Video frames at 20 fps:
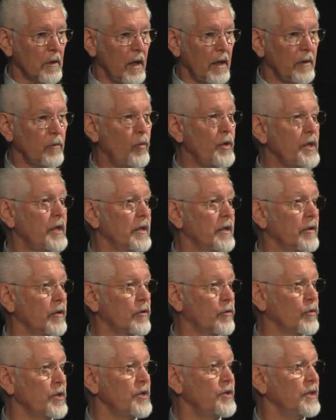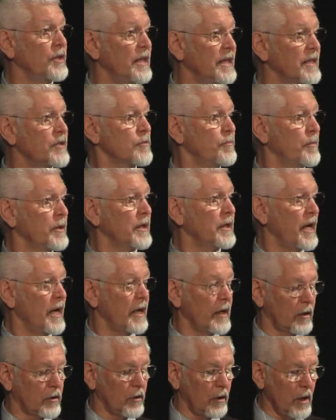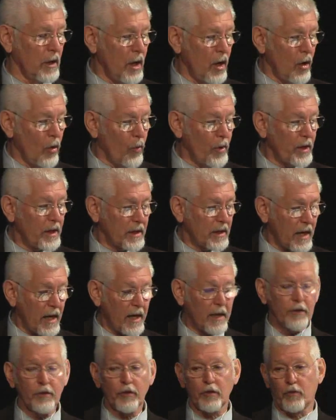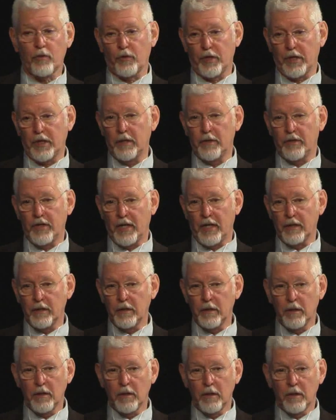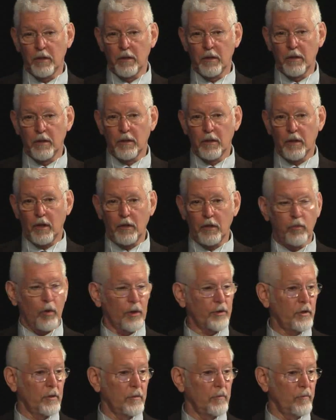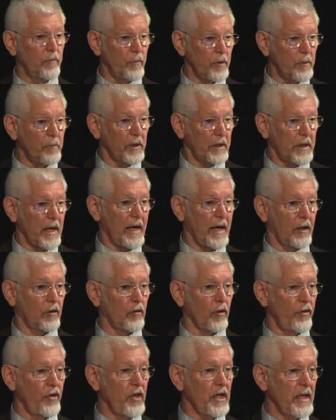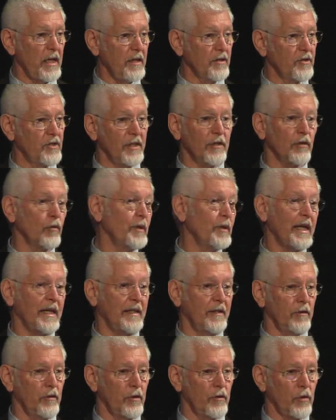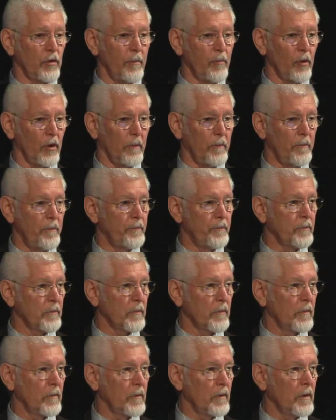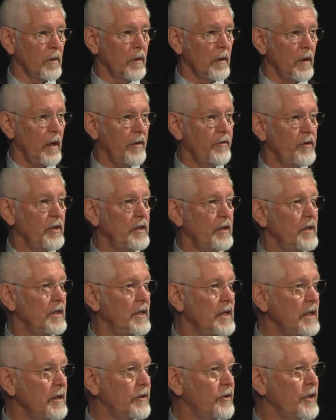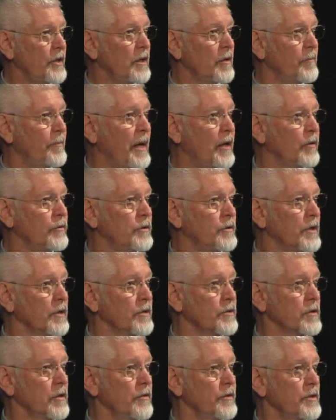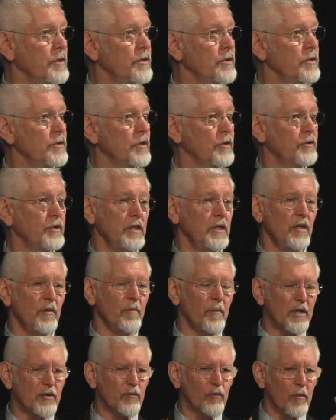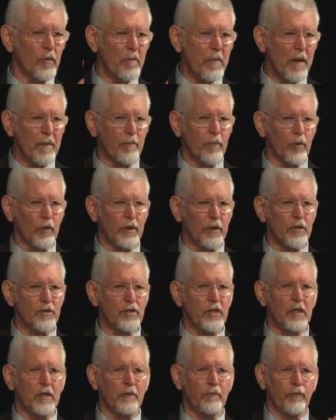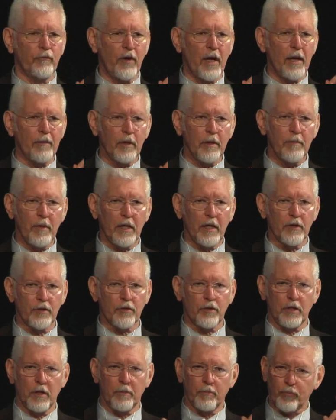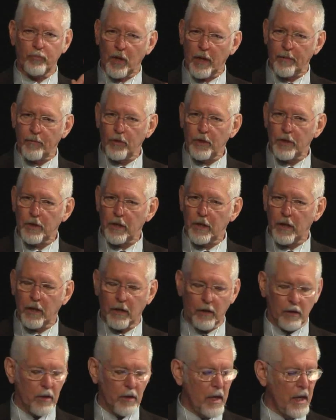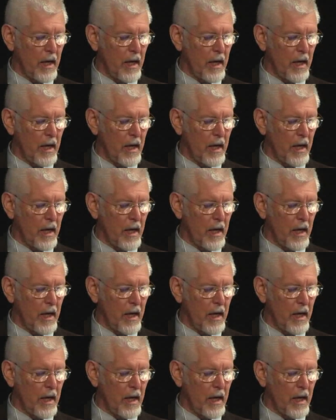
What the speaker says: and we can agree that it's mechanical. We can't agree then on what the mechanical thing is. There we get into trouble. And the neat thing about this, and this is the thing you must remember, is that in family medicine, in primary care,